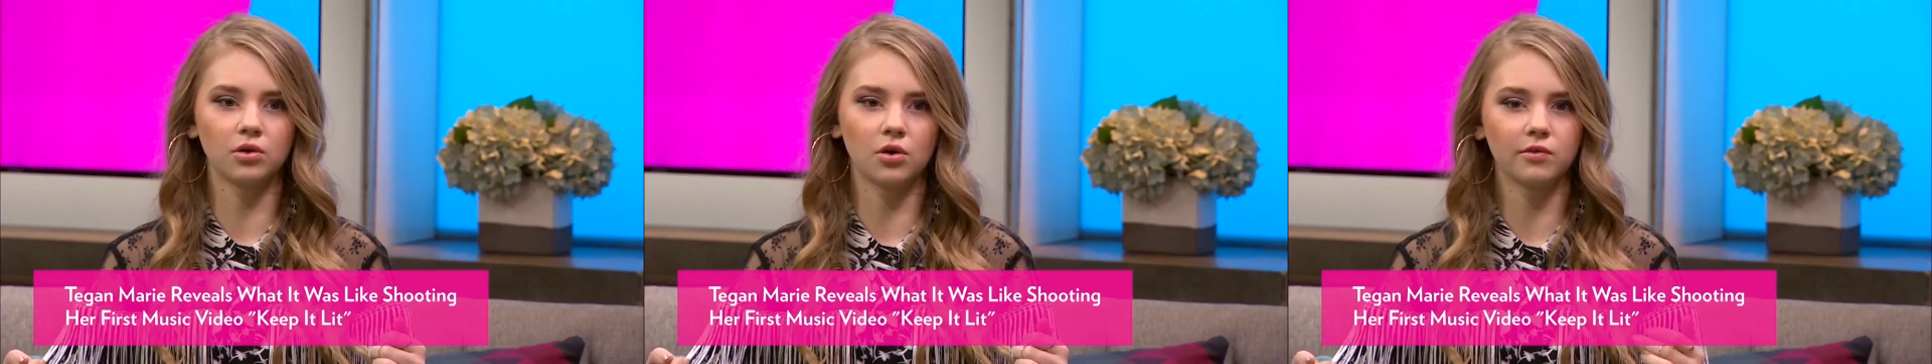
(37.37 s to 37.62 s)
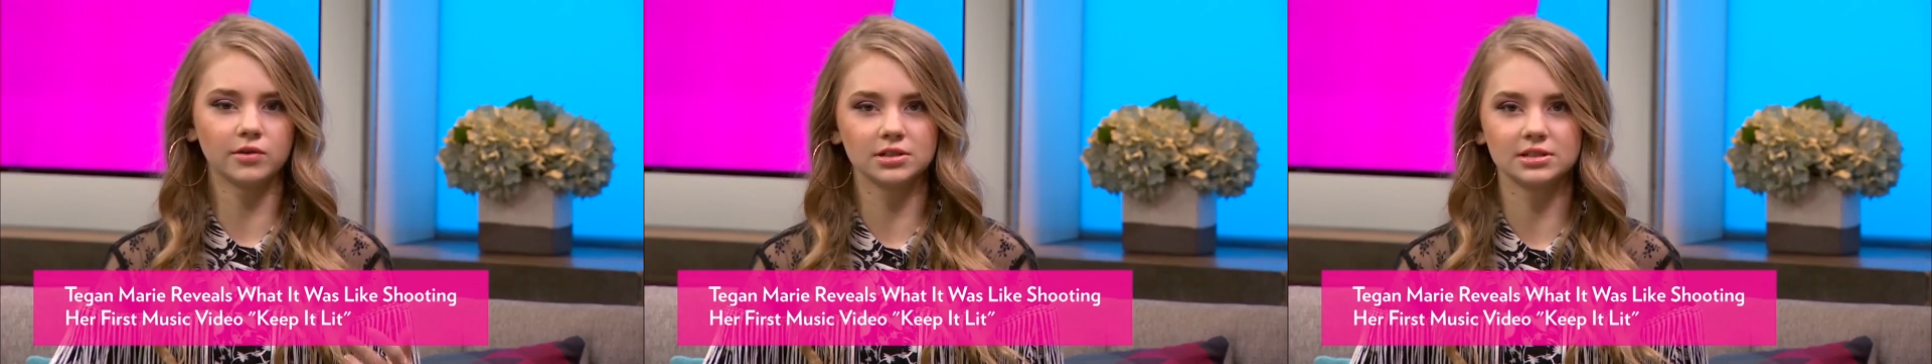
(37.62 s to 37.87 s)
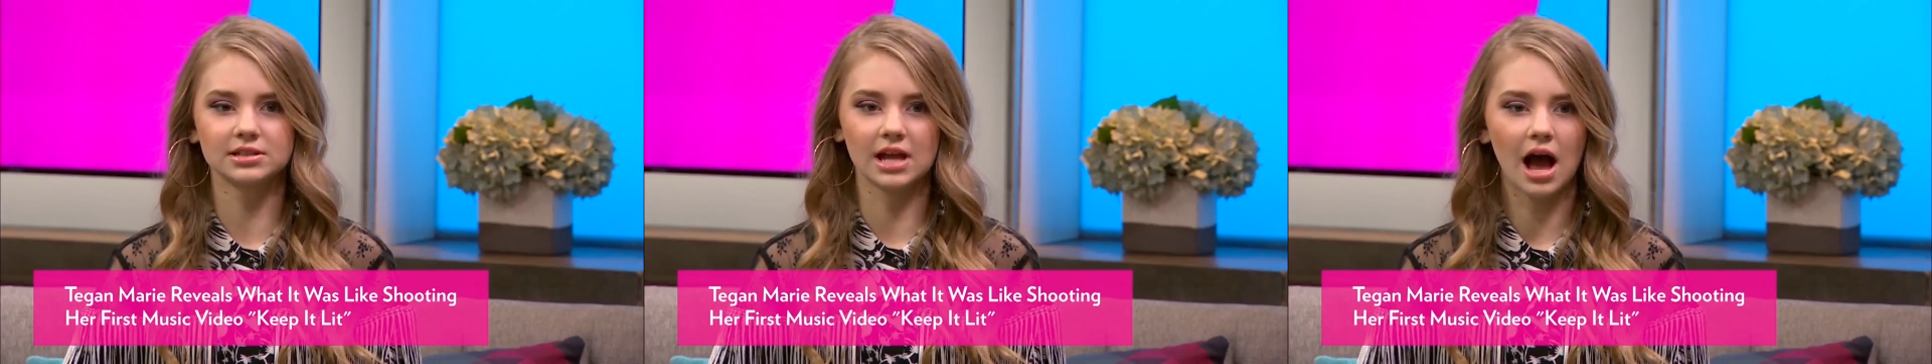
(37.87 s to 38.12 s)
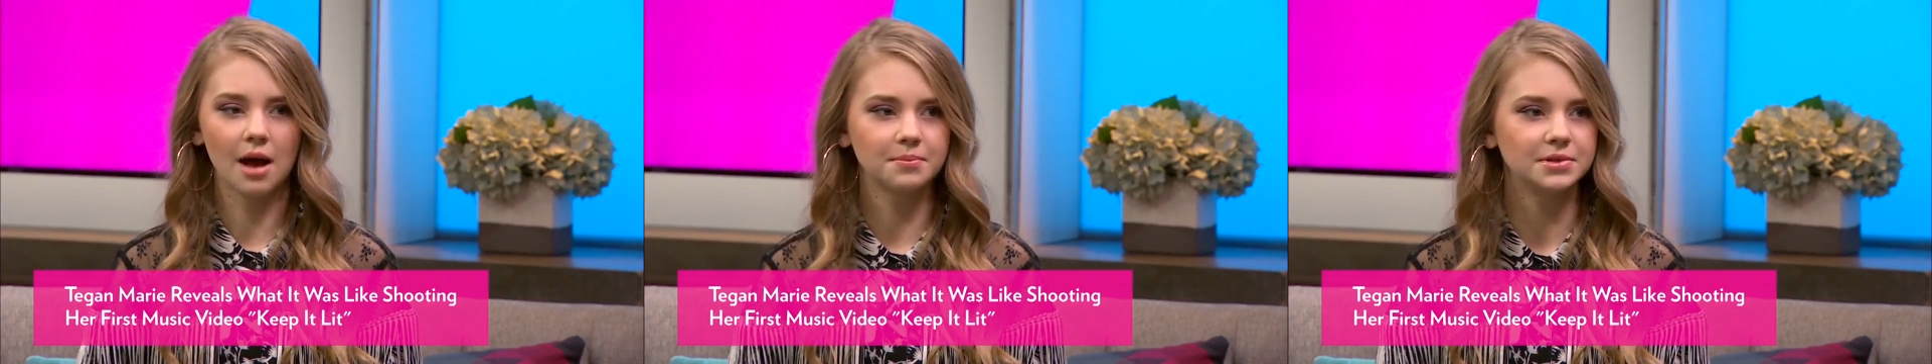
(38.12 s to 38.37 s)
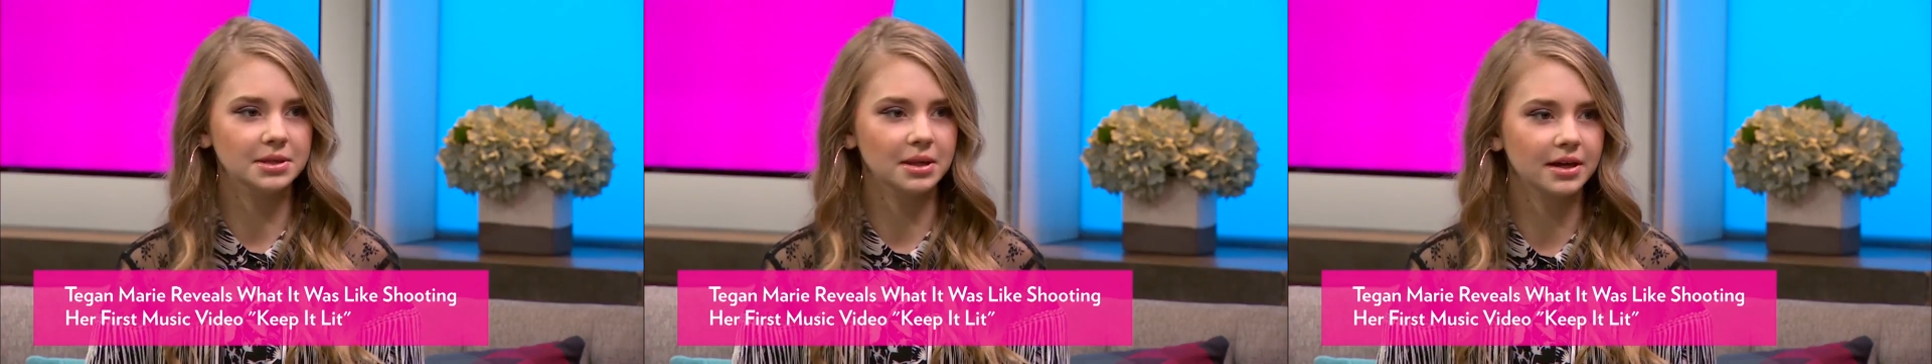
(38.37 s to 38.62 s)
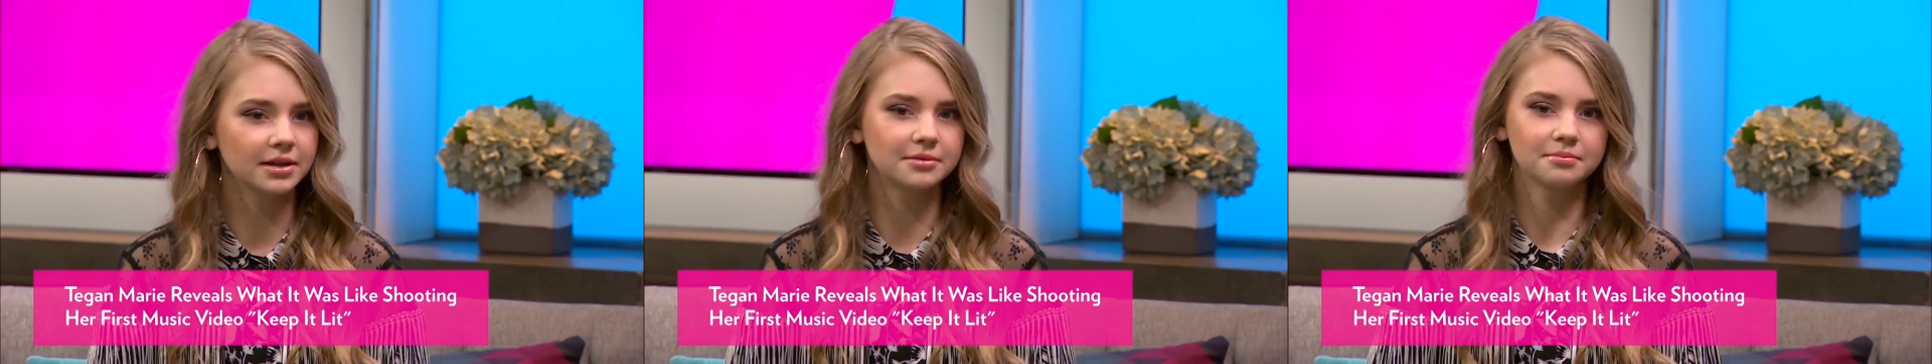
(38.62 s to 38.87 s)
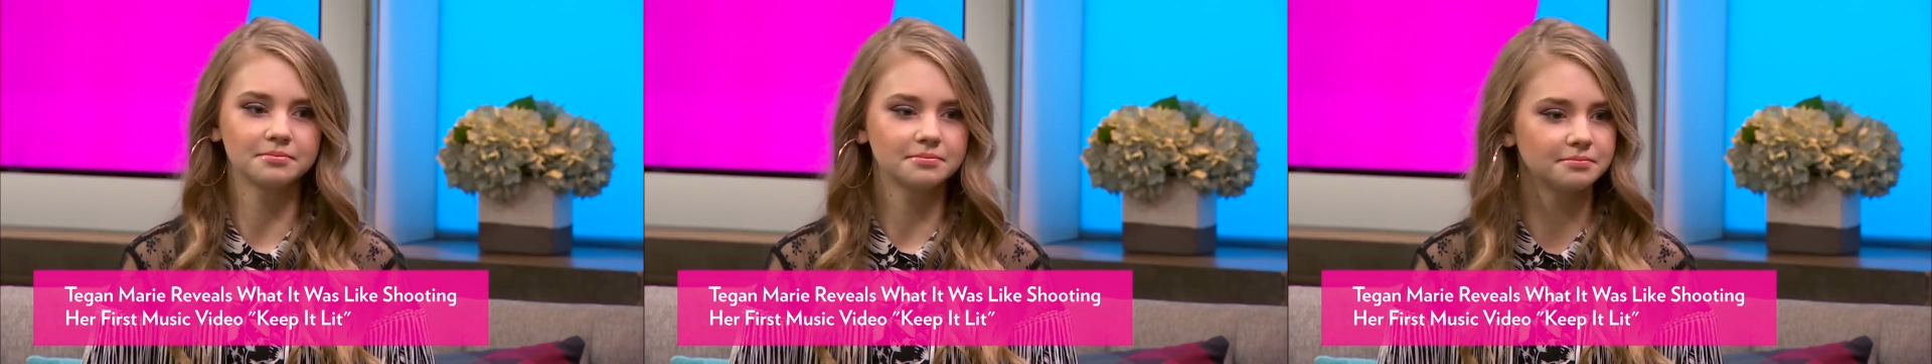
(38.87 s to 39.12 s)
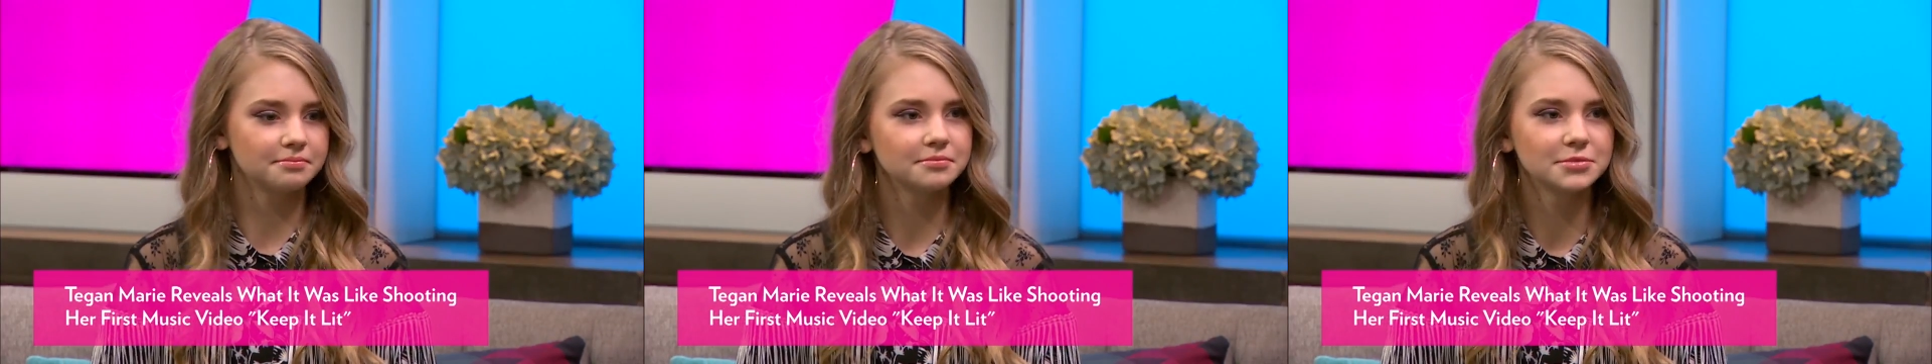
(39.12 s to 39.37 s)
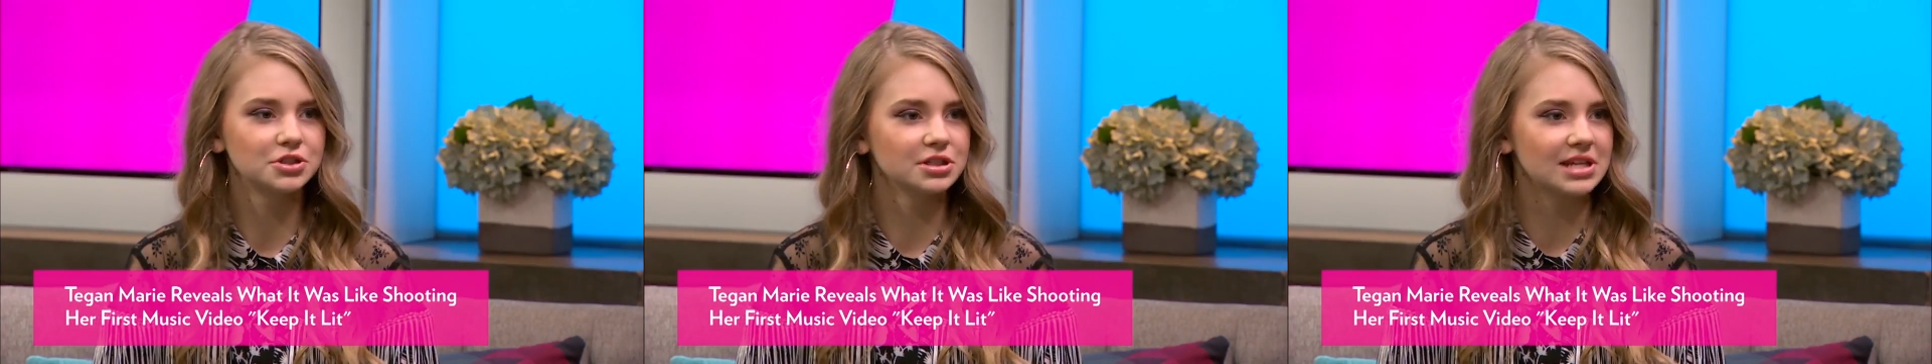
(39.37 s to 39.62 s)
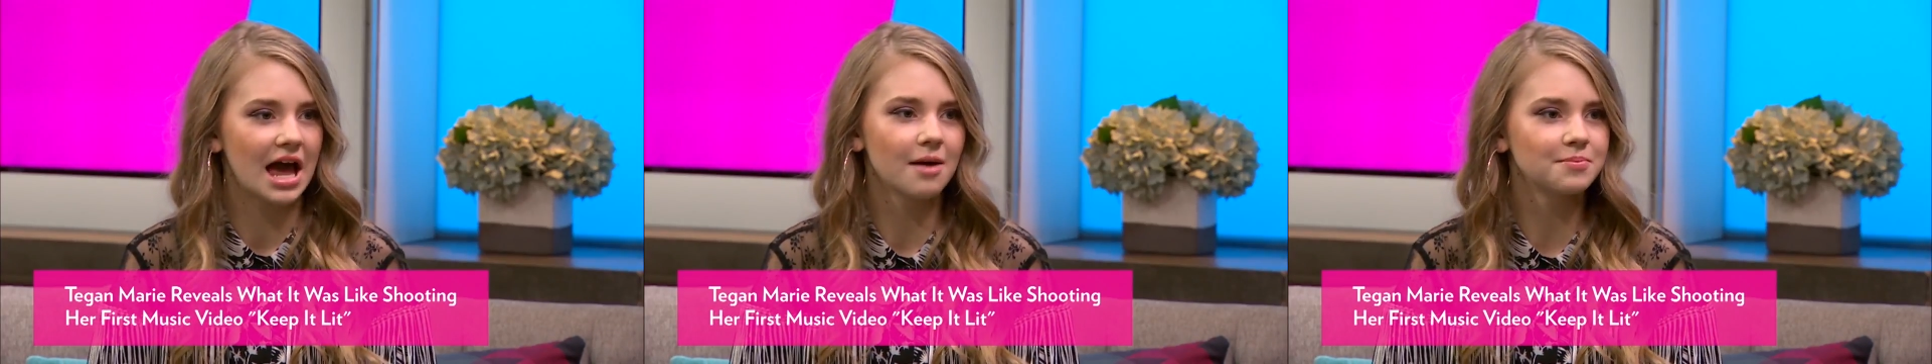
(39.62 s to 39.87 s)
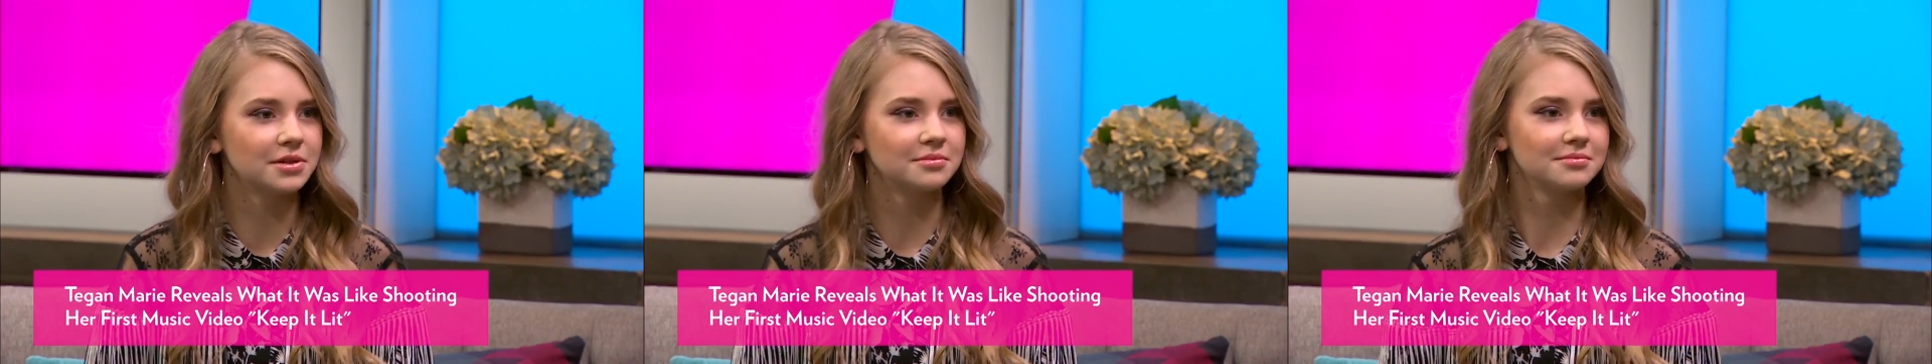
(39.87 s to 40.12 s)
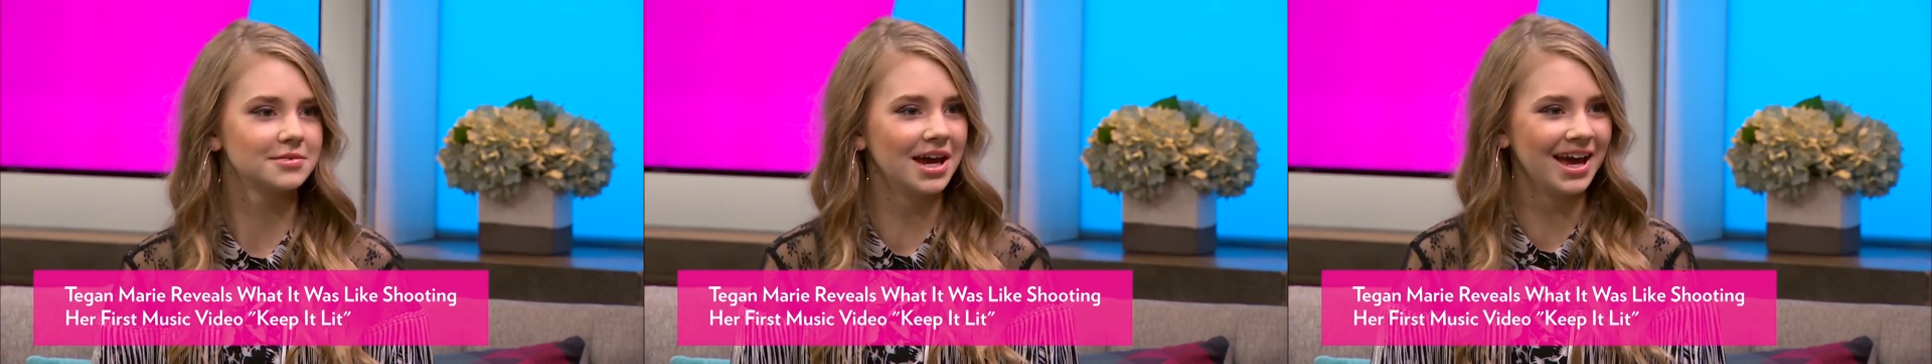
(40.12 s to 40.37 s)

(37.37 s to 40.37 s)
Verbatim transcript: pulled over and stopped, and like just happened.